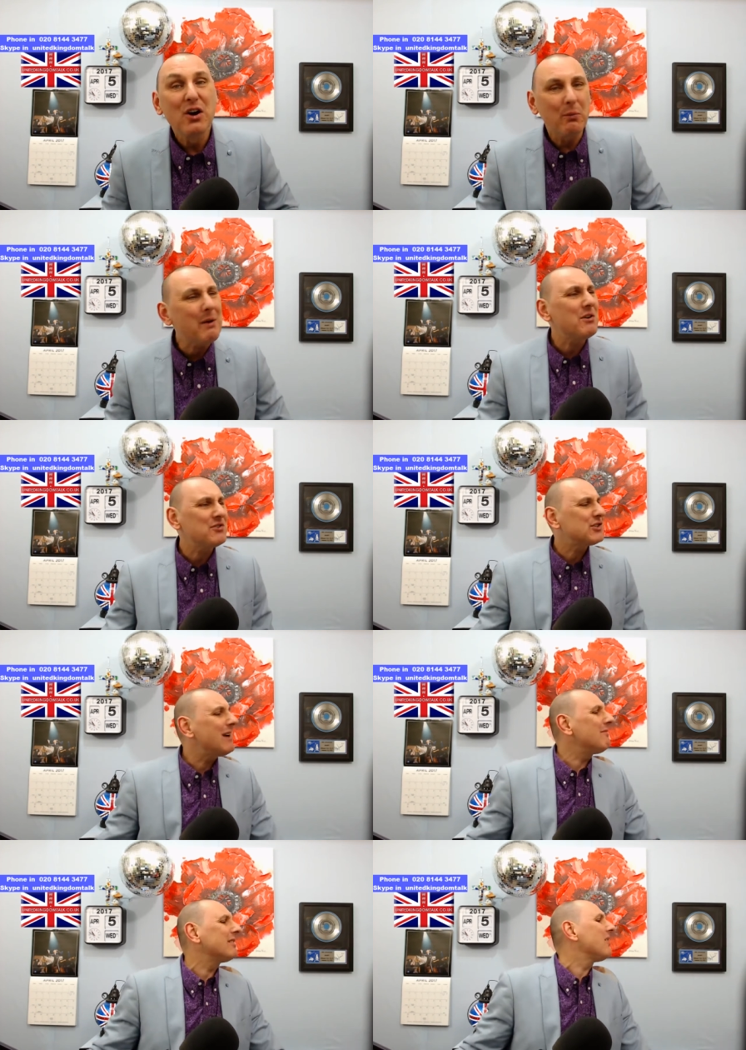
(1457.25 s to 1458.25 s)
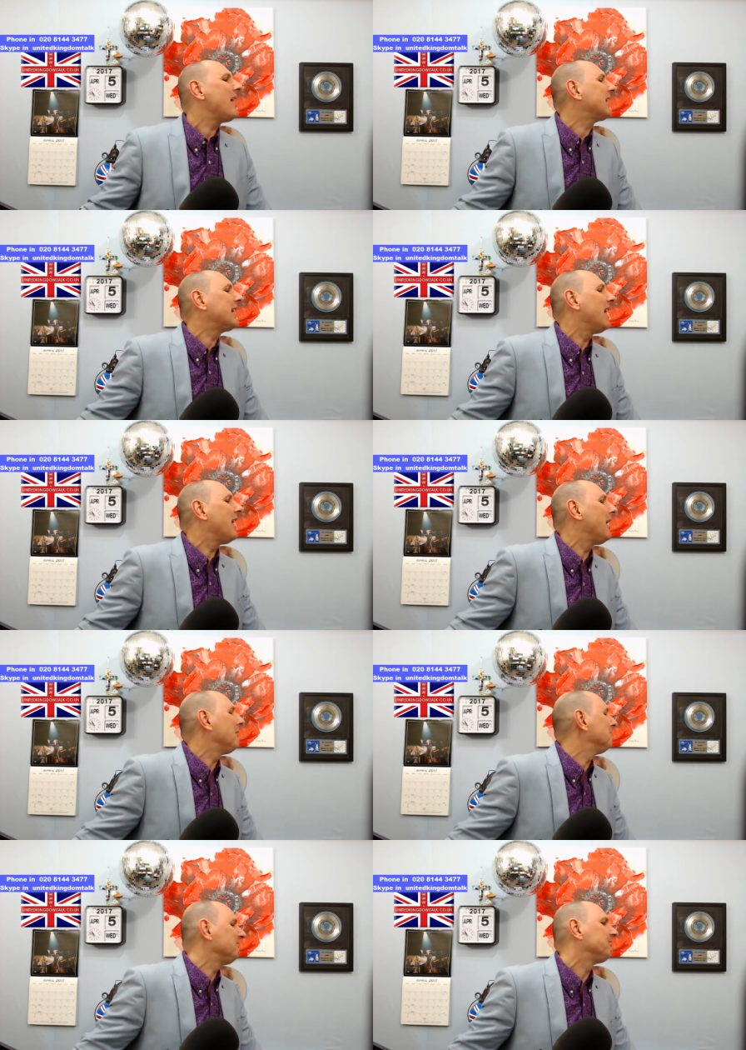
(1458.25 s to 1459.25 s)
We want someone like,
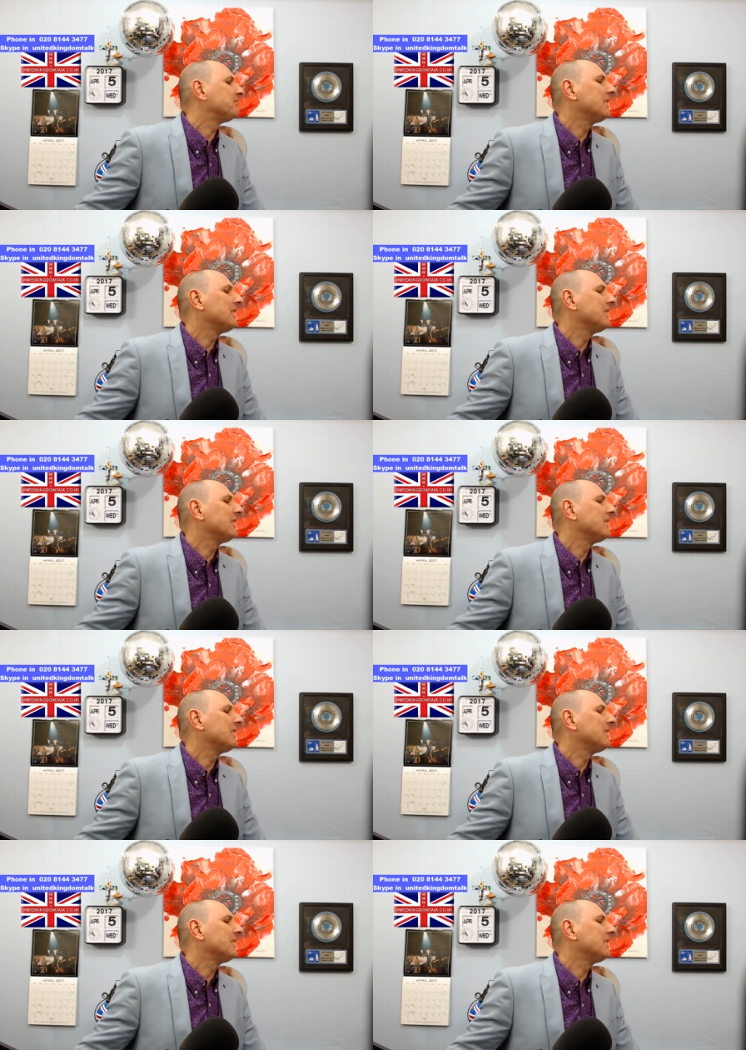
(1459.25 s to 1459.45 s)
um,